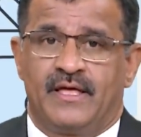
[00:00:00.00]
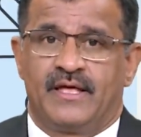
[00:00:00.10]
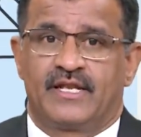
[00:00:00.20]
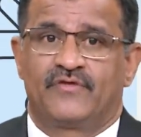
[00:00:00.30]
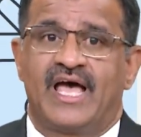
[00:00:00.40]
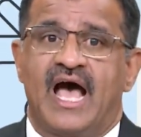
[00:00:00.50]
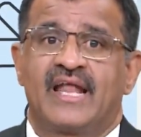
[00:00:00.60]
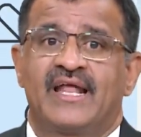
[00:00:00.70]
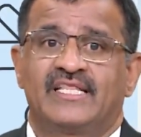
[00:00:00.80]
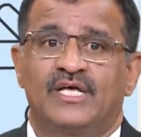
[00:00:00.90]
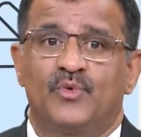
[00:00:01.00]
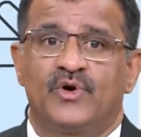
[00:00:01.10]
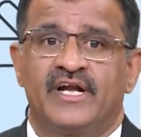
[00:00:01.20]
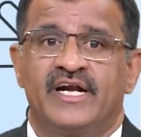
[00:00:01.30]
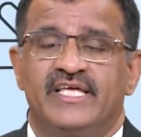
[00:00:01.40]
Now the another
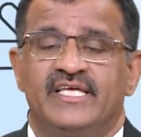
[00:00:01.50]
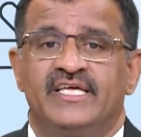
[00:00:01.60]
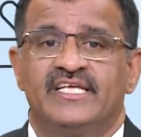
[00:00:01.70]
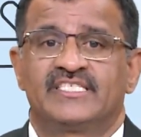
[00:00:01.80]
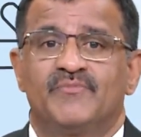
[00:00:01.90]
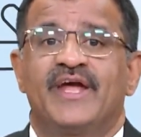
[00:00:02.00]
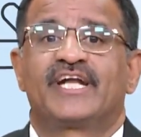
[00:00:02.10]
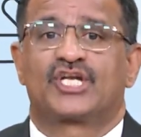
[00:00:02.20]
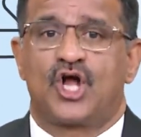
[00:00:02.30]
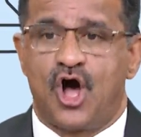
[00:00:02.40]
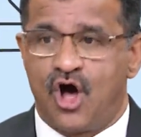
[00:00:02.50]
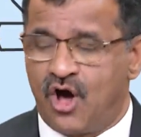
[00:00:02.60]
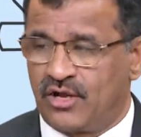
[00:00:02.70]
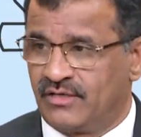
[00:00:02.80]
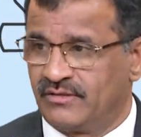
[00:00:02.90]
word is
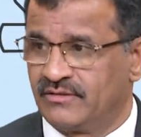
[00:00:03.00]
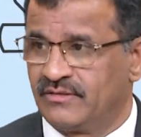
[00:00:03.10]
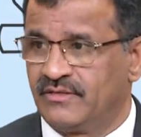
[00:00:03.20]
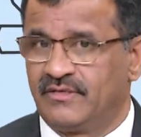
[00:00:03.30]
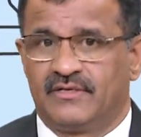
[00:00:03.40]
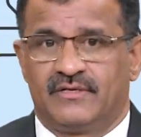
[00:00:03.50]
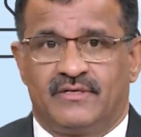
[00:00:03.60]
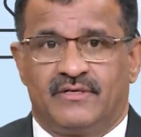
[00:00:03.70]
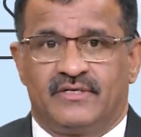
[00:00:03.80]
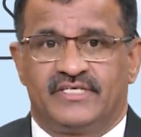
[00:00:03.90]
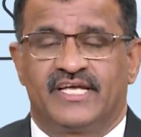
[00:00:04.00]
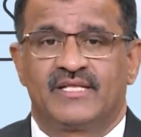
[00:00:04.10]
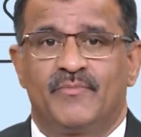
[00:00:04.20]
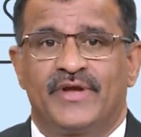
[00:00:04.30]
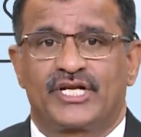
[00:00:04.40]
metron. Here the
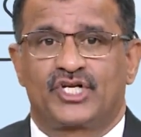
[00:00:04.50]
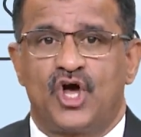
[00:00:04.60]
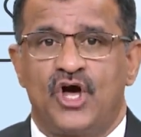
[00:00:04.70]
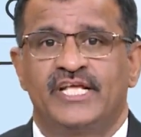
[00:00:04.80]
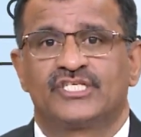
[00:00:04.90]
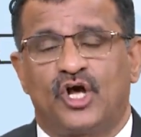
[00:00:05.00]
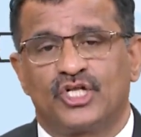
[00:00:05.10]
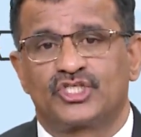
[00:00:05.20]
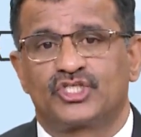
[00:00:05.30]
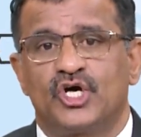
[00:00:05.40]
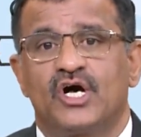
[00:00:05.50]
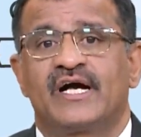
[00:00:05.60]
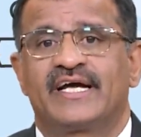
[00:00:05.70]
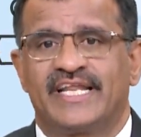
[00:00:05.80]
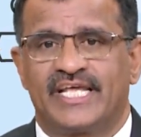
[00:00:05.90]
metron is also a
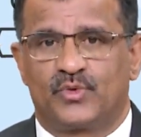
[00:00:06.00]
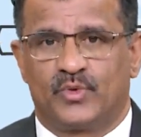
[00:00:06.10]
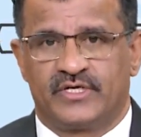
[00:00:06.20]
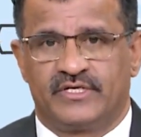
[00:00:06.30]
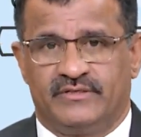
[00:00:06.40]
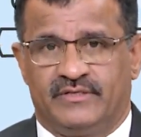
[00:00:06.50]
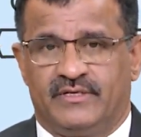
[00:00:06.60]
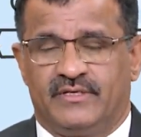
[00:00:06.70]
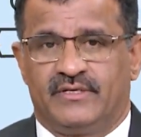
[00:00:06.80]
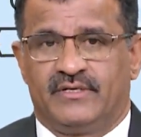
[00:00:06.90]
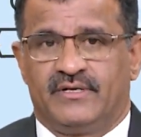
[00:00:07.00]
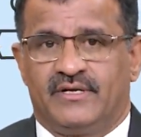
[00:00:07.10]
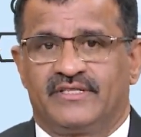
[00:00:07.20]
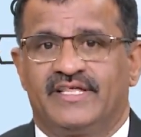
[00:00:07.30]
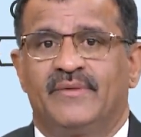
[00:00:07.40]
Greek word.
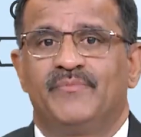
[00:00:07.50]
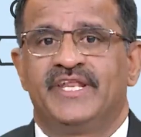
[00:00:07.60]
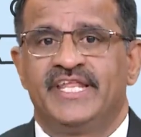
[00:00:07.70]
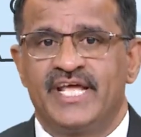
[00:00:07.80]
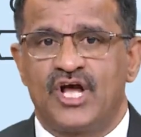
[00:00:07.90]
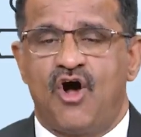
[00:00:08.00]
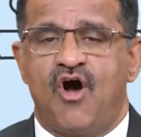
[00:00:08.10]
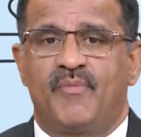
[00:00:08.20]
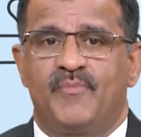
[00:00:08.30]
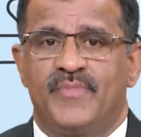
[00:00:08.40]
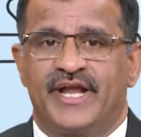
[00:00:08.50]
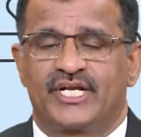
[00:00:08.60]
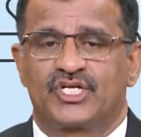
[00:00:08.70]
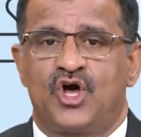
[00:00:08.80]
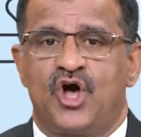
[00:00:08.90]
The meaning of
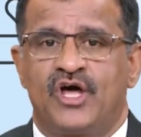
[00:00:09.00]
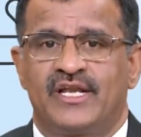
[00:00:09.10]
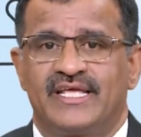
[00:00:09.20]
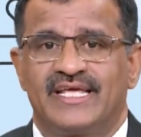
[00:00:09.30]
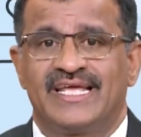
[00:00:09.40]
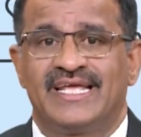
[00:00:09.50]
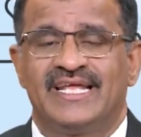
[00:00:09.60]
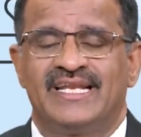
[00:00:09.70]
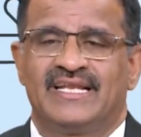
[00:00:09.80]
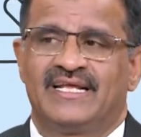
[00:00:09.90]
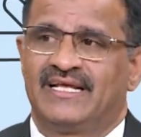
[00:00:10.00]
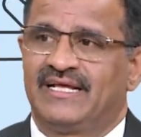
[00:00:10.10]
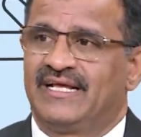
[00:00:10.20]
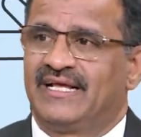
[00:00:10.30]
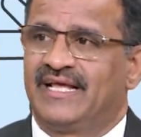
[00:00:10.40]
metron in
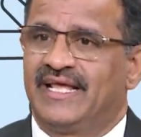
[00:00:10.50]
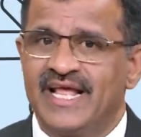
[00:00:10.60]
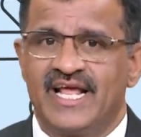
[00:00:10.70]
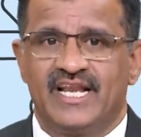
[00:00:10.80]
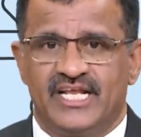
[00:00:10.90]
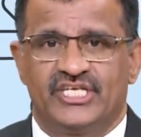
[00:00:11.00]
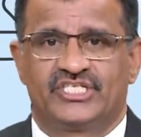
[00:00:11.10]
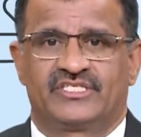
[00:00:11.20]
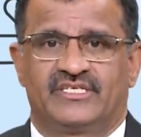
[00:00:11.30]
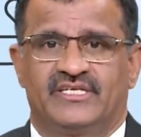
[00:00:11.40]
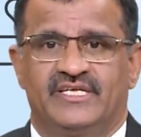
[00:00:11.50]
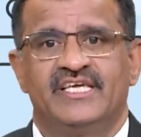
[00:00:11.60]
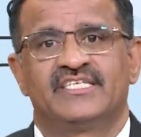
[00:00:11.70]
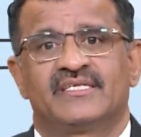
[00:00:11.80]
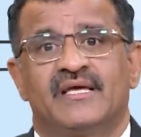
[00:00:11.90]
English
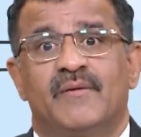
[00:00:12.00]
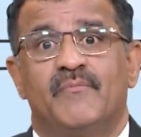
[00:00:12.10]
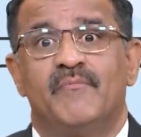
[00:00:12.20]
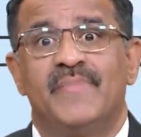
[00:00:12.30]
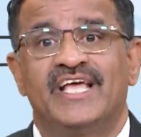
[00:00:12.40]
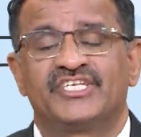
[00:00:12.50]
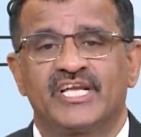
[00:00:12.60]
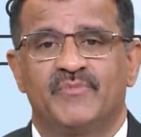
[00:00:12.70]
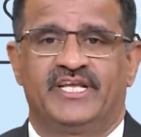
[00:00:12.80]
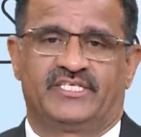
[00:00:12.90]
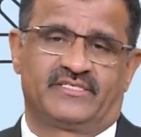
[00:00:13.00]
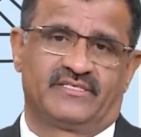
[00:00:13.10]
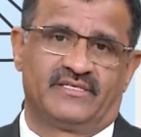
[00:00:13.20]
is measurement